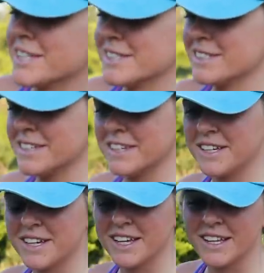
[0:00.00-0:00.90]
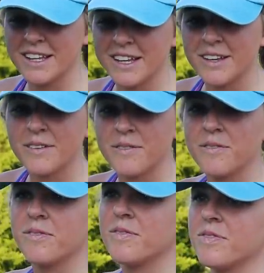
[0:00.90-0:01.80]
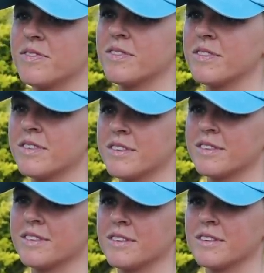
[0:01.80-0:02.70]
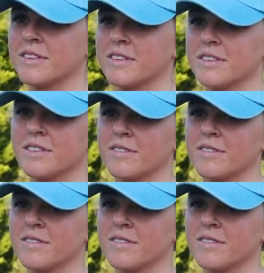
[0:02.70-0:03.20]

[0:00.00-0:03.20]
The person shown says nothing.